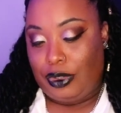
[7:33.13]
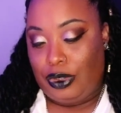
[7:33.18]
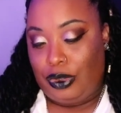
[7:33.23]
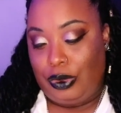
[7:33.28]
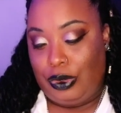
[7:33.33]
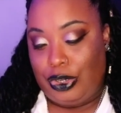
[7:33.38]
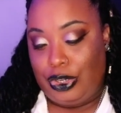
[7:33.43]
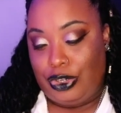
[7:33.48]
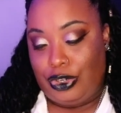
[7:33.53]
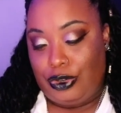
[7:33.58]

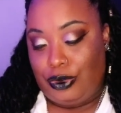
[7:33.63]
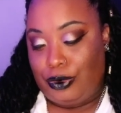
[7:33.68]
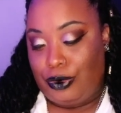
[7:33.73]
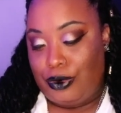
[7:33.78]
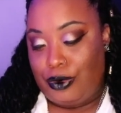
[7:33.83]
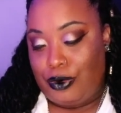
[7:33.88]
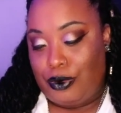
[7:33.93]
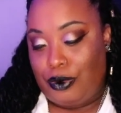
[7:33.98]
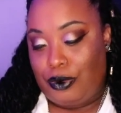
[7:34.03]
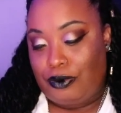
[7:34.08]
You can
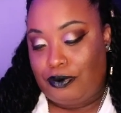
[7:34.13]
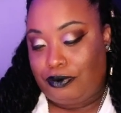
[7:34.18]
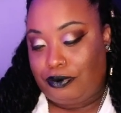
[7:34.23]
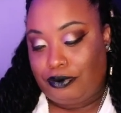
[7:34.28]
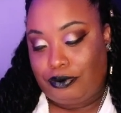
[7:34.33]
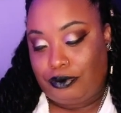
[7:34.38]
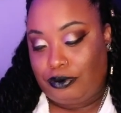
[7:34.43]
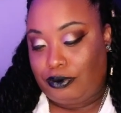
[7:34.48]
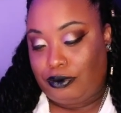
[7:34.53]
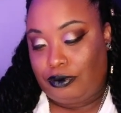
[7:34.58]
do
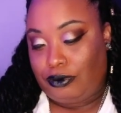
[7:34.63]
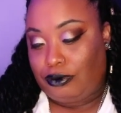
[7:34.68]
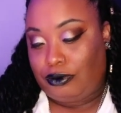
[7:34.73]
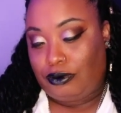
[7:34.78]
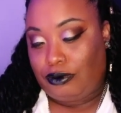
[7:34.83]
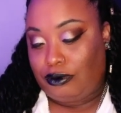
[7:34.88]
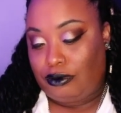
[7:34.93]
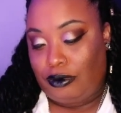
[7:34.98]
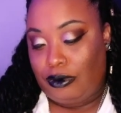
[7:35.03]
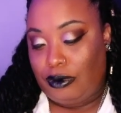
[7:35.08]

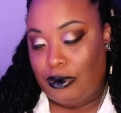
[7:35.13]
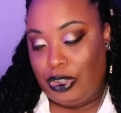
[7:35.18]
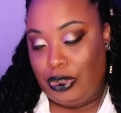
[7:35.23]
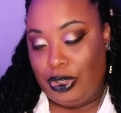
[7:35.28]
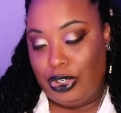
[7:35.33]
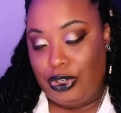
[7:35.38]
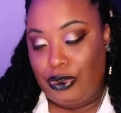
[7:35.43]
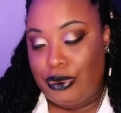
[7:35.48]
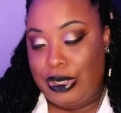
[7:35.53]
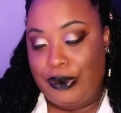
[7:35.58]

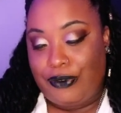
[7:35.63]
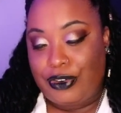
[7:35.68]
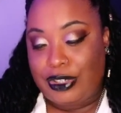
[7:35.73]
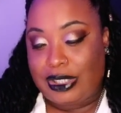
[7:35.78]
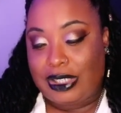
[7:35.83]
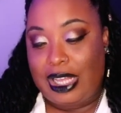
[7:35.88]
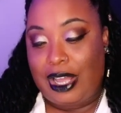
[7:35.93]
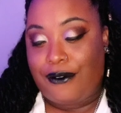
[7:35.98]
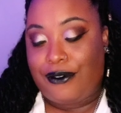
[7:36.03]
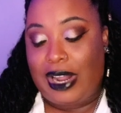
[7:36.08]

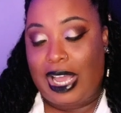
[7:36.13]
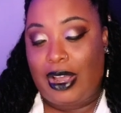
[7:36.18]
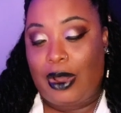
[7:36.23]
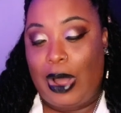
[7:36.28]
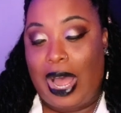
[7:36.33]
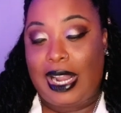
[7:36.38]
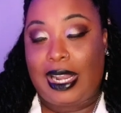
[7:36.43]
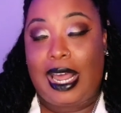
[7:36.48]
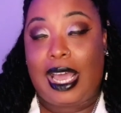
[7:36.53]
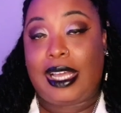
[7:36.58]
different stuff.
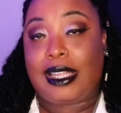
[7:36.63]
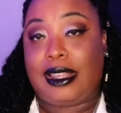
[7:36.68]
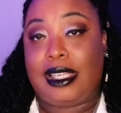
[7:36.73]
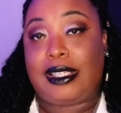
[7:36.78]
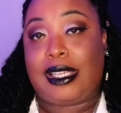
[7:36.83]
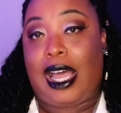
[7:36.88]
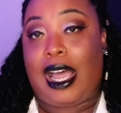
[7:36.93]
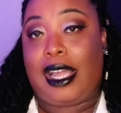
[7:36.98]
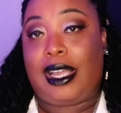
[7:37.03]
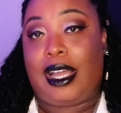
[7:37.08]
Like I like
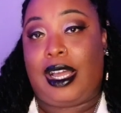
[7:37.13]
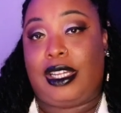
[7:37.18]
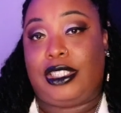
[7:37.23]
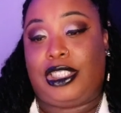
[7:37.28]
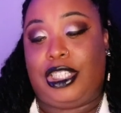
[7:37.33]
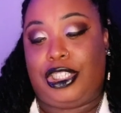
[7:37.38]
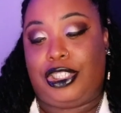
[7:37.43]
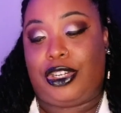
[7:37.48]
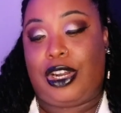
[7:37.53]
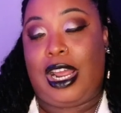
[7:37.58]
this icon
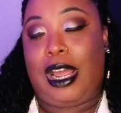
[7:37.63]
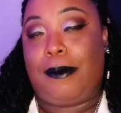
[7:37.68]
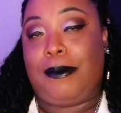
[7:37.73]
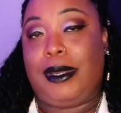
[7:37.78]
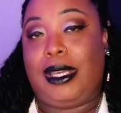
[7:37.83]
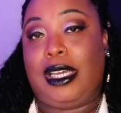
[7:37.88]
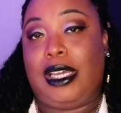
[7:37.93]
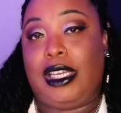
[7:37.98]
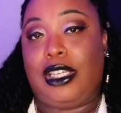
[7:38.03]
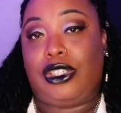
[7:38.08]
changer app
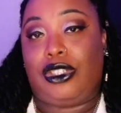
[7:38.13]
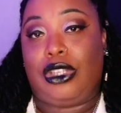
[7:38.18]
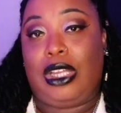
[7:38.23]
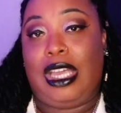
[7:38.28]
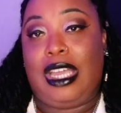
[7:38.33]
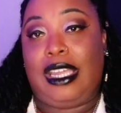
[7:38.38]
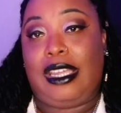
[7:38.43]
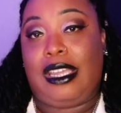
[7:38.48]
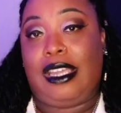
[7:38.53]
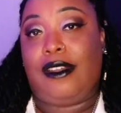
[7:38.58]
because
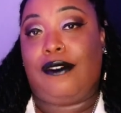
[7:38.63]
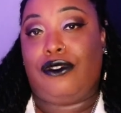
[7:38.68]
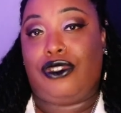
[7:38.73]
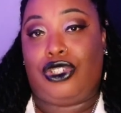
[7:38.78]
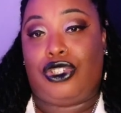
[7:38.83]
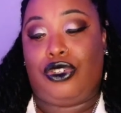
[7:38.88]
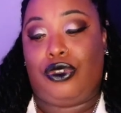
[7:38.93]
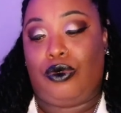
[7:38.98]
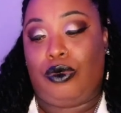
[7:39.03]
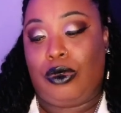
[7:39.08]
it
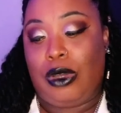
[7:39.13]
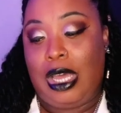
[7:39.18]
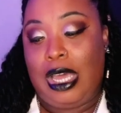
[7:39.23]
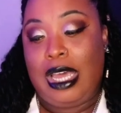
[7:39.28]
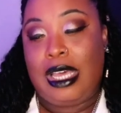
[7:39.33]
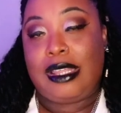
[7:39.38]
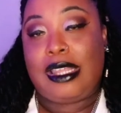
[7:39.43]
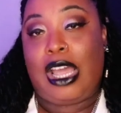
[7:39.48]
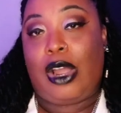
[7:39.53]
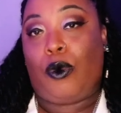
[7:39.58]
gives you
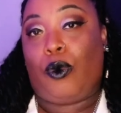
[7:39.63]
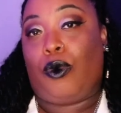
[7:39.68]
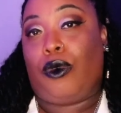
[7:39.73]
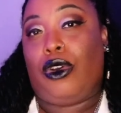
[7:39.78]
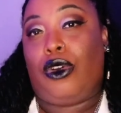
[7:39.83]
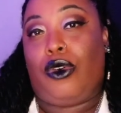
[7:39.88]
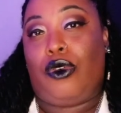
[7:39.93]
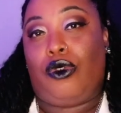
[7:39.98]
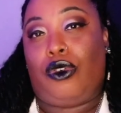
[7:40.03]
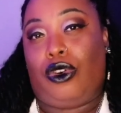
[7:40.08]
that
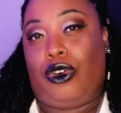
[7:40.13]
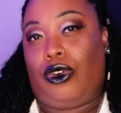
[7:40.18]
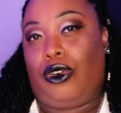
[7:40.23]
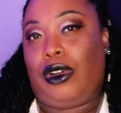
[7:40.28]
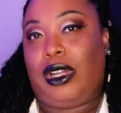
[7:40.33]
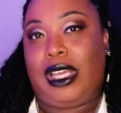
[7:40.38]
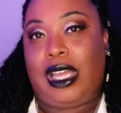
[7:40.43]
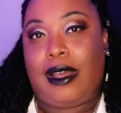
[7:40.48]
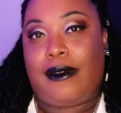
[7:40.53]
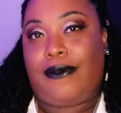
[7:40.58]
real
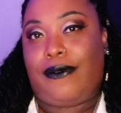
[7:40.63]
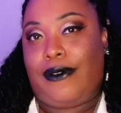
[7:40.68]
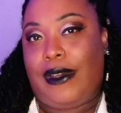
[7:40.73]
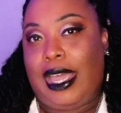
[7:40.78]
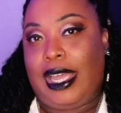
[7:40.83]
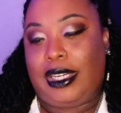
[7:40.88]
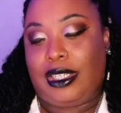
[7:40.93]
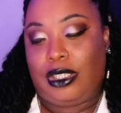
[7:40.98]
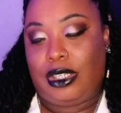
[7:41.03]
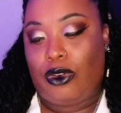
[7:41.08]
girly
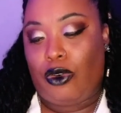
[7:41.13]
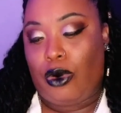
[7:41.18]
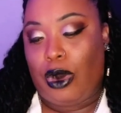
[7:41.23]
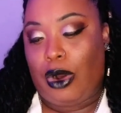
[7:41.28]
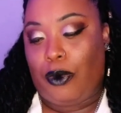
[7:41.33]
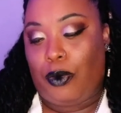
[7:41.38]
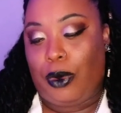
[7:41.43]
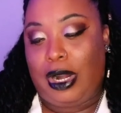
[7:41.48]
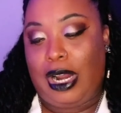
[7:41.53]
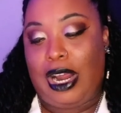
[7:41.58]
effect
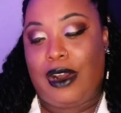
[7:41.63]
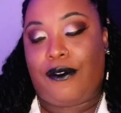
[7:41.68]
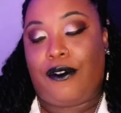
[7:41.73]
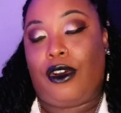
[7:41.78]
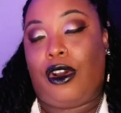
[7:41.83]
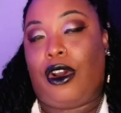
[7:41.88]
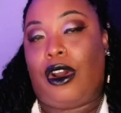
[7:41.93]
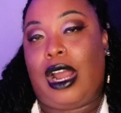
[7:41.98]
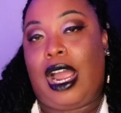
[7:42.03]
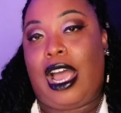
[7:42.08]
or
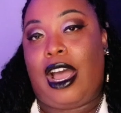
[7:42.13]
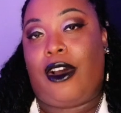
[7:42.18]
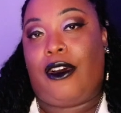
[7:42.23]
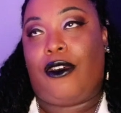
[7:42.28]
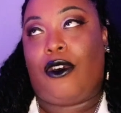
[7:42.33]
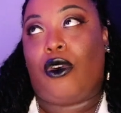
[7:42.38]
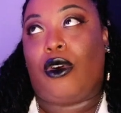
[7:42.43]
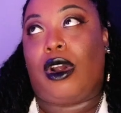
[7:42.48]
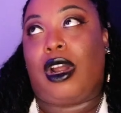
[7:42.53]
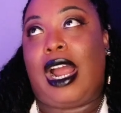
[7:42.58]
whatever,
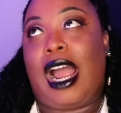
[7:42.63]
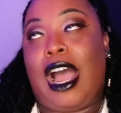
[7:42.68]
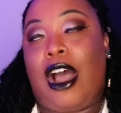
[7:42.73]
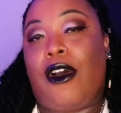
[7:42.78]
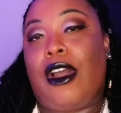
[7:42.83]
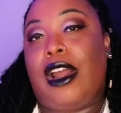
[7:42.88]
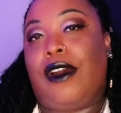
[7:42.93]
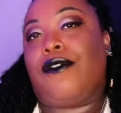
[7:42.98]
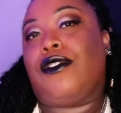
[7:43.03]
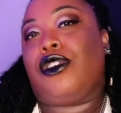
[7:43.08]

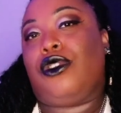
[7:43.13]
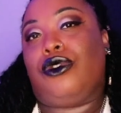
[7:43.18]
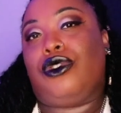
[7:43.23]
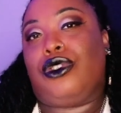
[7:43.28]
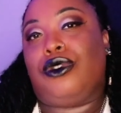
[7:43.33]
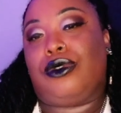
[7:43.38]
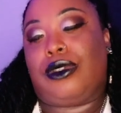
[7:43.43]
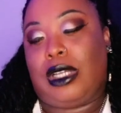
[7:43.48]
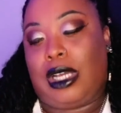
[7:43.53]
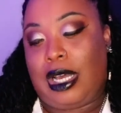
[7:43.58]
however you
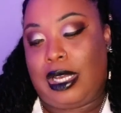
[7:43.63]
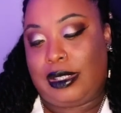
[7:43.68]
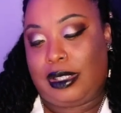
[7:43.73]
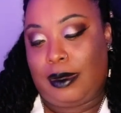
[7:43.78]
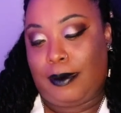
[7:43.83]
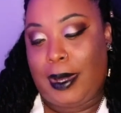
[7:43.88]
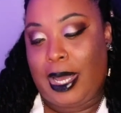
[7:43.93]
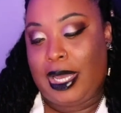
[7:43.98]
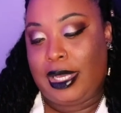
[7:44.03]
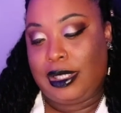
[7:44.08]
choose to
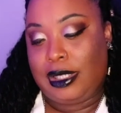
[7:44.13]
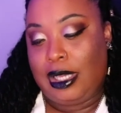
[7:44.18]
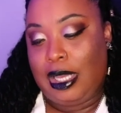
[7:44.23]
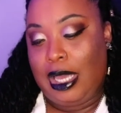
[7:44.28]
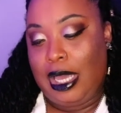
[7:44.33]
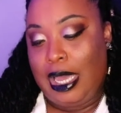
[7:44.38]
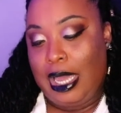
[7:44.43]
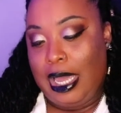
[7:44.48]
customize.